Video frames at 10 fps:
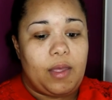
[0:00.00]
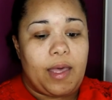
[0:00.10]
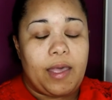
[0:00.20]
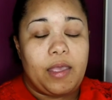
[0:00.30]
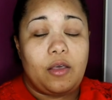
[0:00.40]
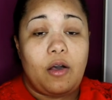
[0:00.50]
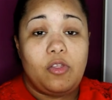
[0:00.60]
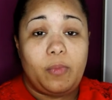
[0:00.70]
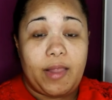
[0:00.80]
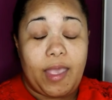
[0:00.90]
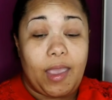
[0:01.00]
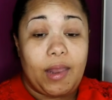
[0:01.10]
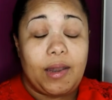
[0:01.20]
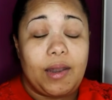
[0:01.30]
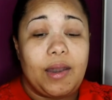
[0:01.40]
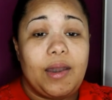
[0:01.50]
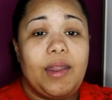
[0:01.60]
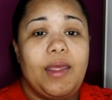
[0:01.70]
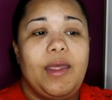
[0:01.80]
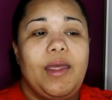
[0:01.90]
I got on the plane,
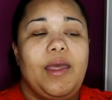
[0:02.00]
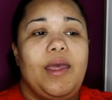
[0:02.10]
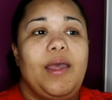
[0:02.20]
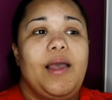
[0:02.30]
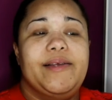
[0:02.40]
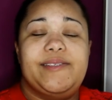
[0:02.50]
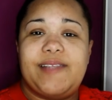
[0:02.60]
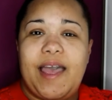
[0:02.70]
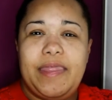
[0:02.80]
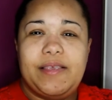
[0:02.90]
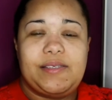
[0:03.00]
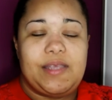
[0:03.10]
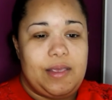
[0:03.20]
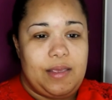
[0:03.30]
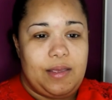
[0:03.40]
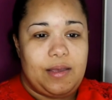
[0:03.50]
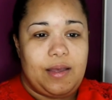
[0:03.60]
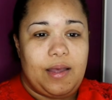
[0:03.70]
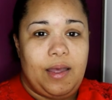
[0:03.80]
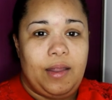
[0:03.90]
I sat in the seat.
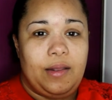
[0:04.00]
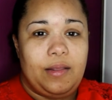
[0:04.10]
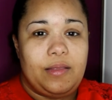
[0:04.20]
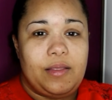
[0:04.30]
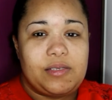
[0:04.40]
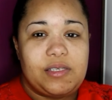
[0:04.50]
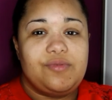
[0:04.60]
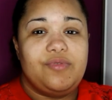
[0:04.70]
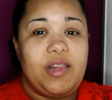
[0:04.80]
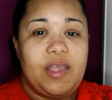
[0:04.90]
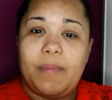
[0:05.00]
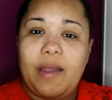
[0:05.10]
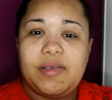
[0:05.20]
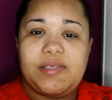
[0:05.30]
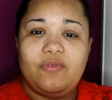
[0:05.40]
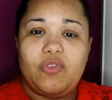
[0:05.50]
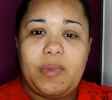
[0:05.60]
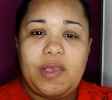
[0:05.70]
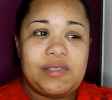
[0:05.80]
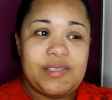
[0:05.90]
And this is really embarrassing for
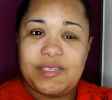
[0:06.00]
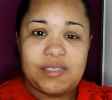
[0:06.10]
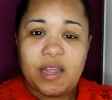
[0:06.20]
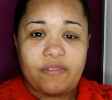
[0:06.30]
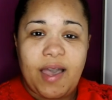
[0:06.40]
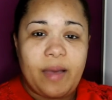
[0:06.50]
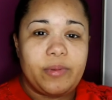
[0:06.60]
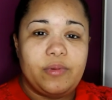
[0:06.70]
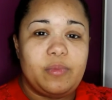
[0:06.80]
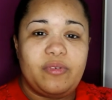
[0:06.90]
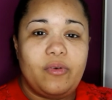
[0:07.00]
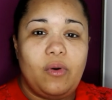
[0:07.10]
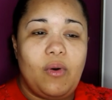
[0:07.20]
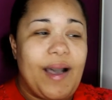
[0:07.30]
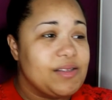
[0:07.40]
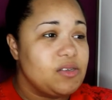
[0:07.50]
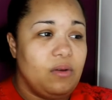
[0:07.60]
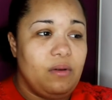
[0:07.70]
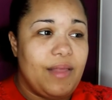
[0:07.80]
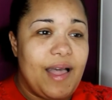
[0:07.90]
me because this has never happened before at
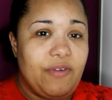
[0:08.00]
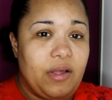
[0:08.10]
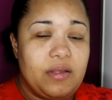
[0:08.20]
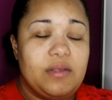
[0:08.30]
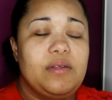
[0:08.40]
all, ever.